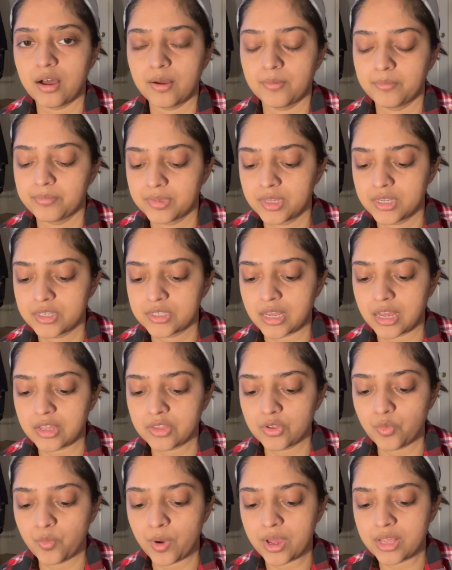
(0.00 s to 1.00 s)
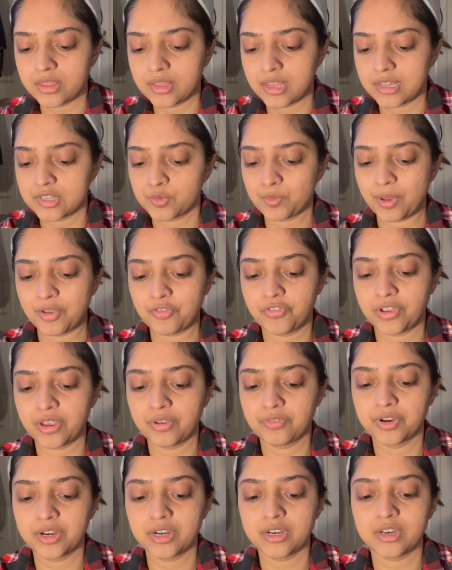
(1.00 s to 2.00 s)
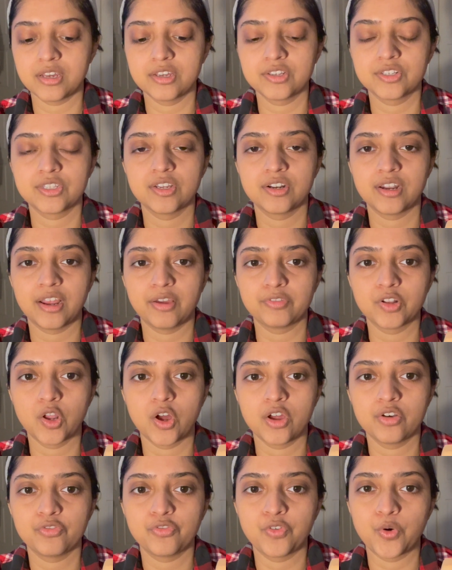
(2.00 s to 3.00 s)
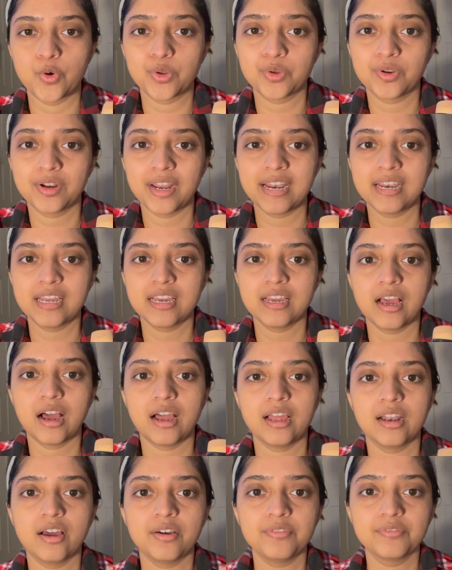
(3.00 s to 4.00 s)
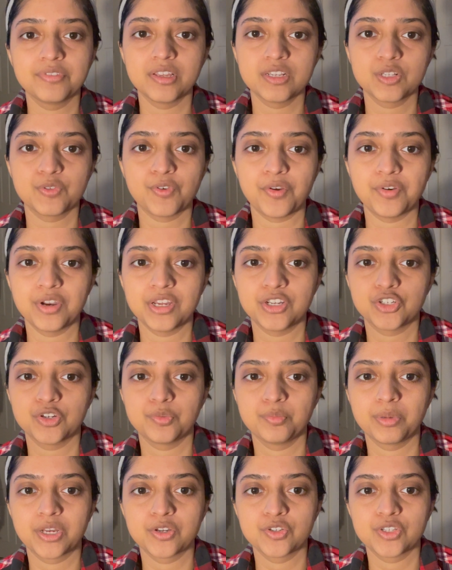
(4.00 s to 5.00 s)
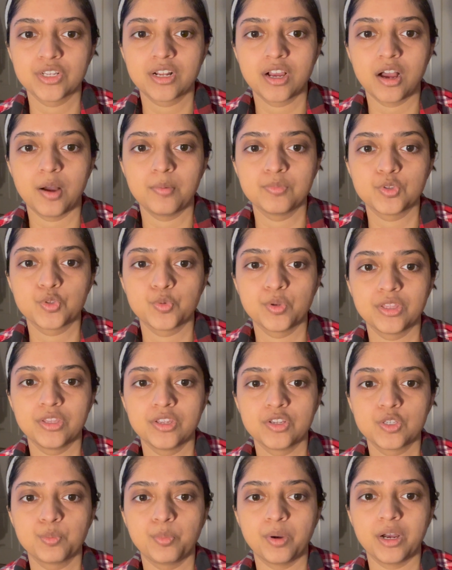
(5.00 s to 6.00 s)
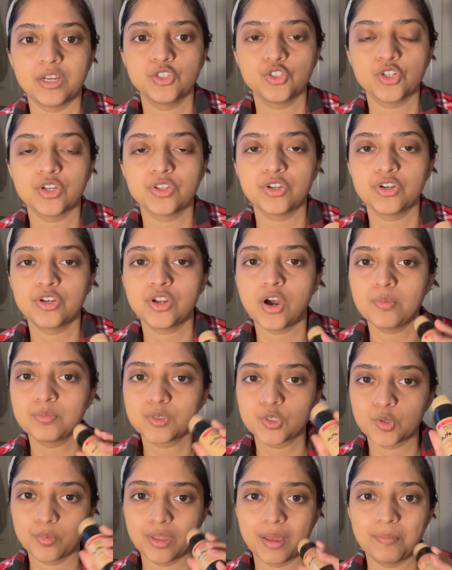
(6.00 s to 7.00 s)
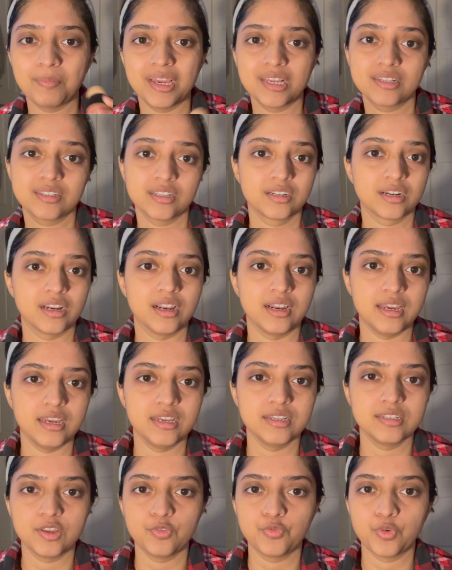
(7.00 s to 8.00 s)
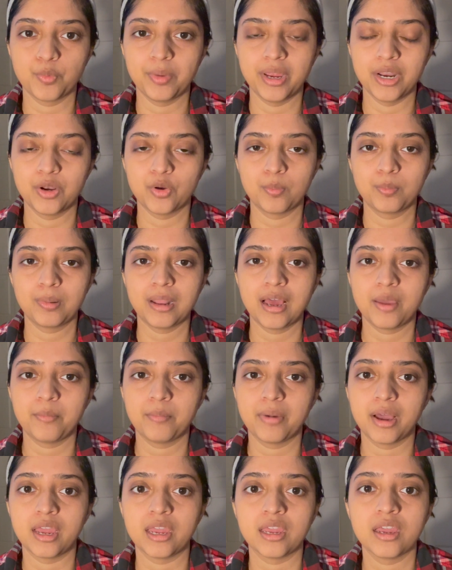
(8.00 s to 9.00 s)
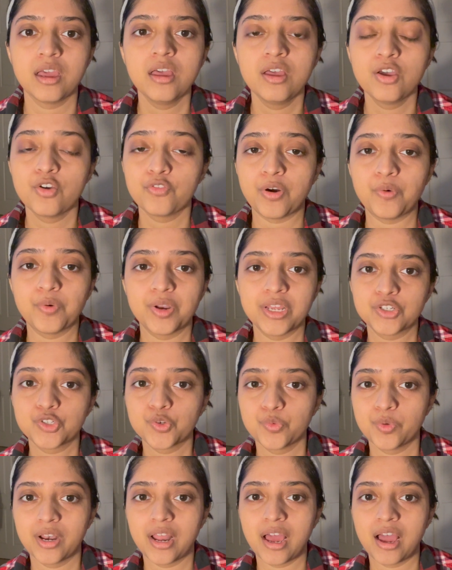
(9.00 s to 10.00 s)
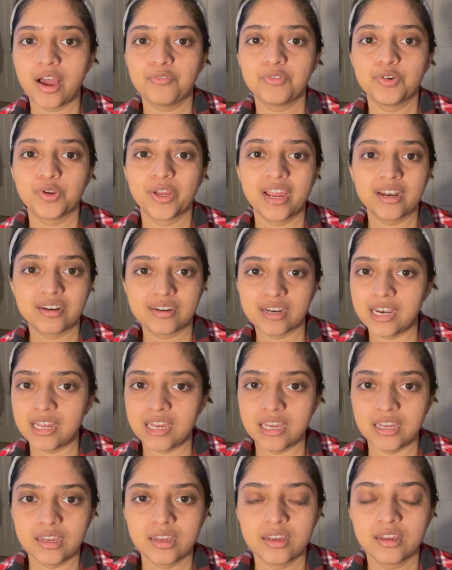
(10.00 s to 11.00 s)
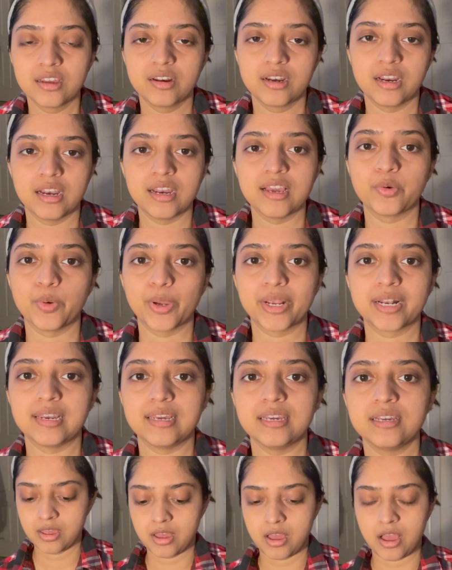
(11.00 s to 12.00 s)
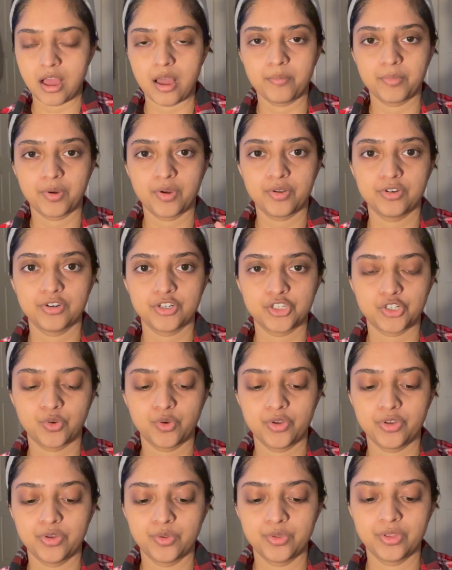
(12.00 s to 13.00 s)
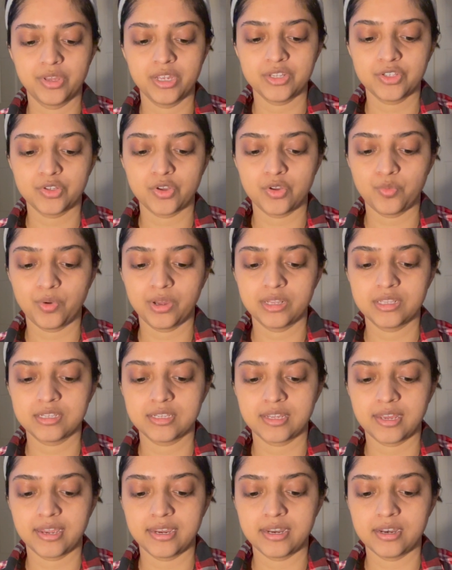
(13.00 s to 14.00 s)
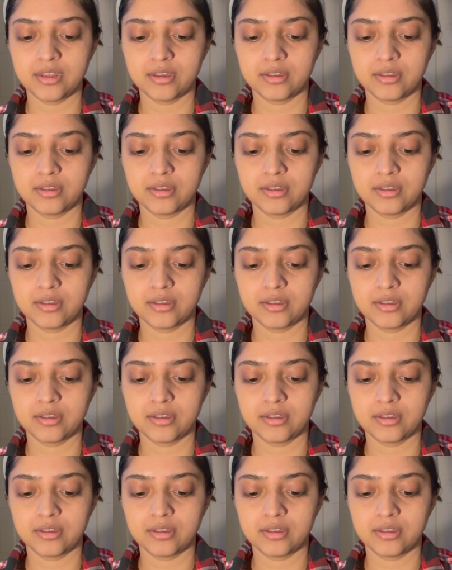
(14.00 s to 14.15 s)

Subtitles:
This other one that's my favorite is the Revlon Photo Ready. I love this foundation because it comes with the sponge on the top, so that makes it really easy for me to apply my foundation when I have to get ready really quickly. I'm gonna show you this on one side.